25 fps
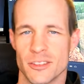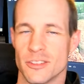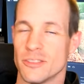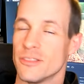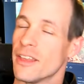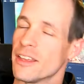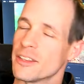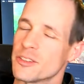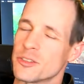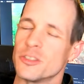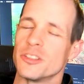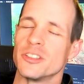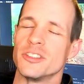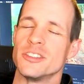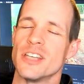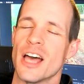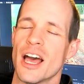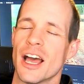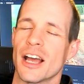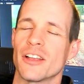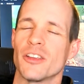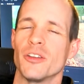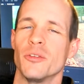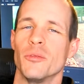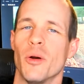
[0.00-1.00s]
And that's
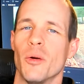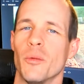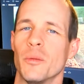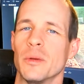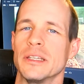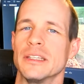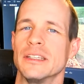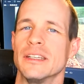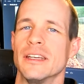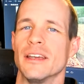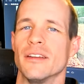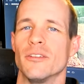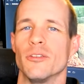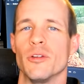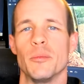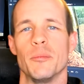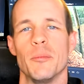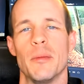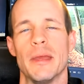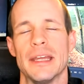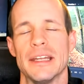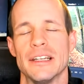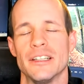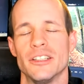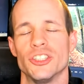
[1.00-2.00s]
exactly what we did. We
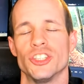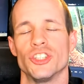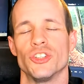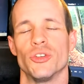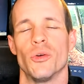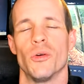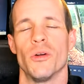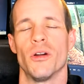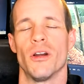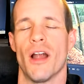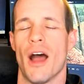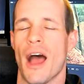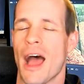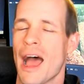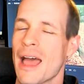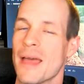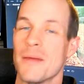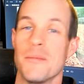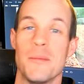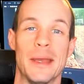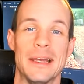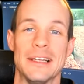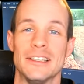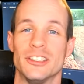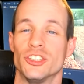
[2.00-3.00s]
made sure, I
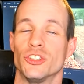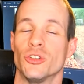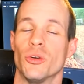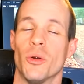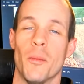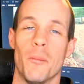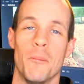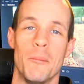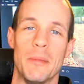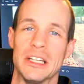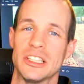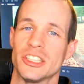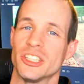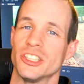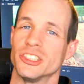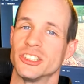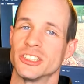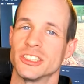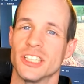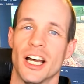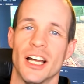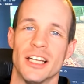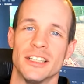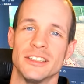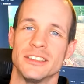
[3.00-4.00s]
made sure missions
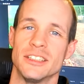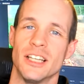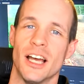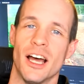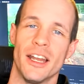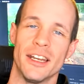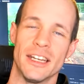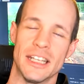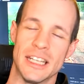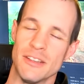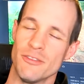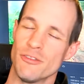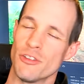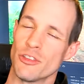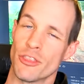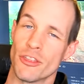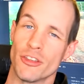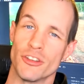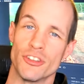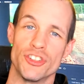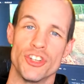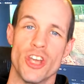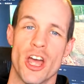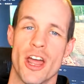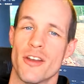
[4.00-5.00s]
got done. Even
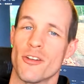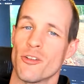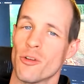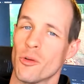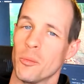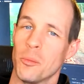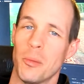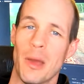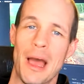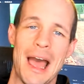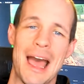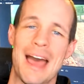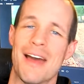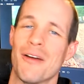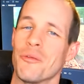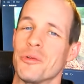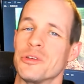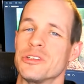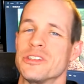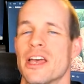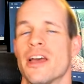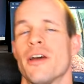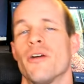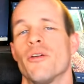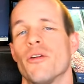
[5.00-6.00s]
the General Pat
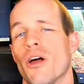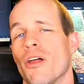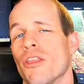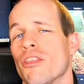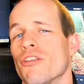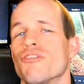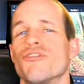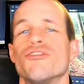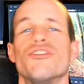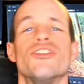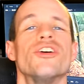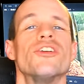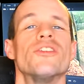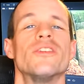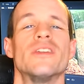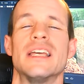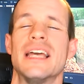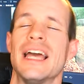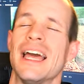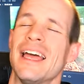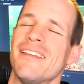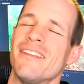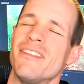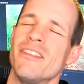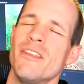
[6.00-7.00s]
was out on the field
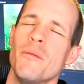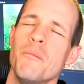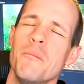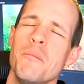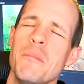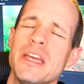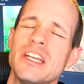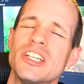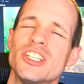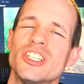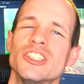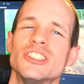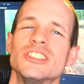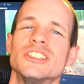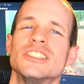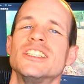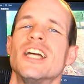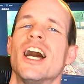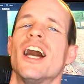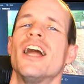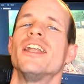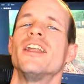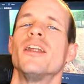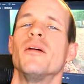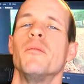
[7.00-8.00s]
getting the missions
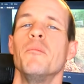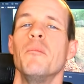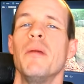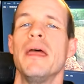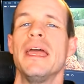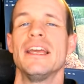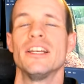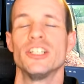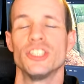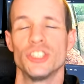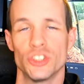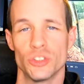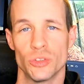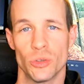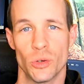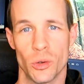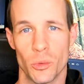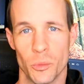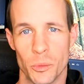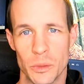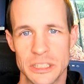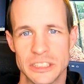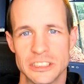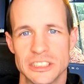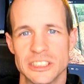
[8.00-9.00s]
done to make sure
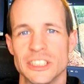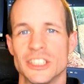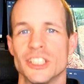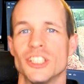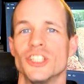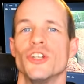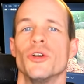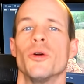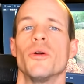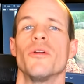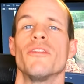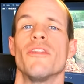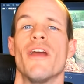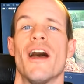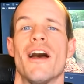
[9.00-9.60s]
we secured